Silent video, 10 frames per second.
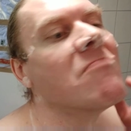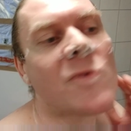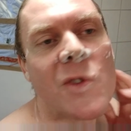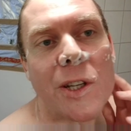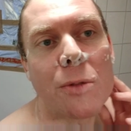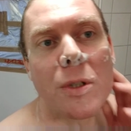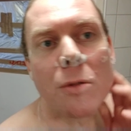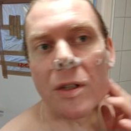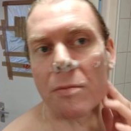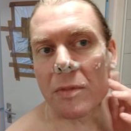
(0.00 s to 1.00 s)
They'll be
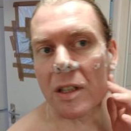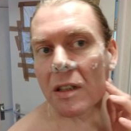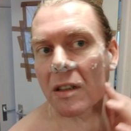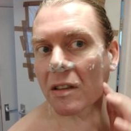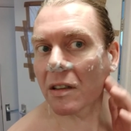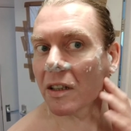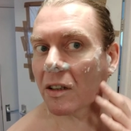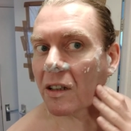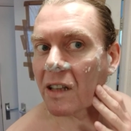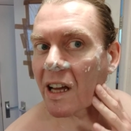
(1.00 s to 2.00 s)
with me
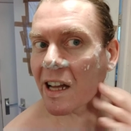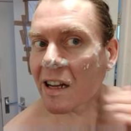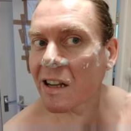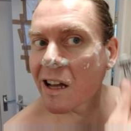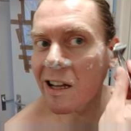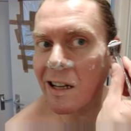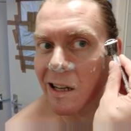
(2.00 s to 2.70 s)
till the day I die,